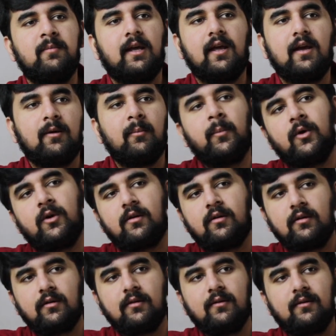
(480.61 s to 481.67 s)
making a computer?
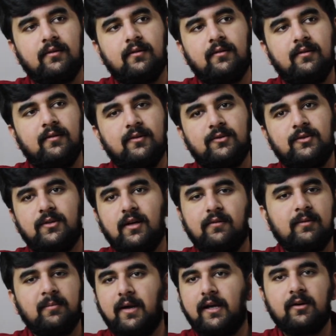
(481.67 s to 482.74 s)
Do they
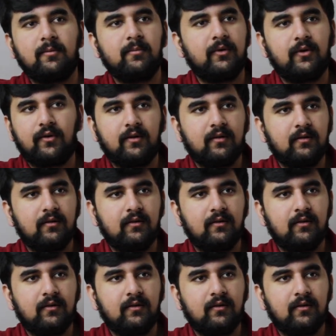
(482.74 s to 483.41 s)
even make a computer?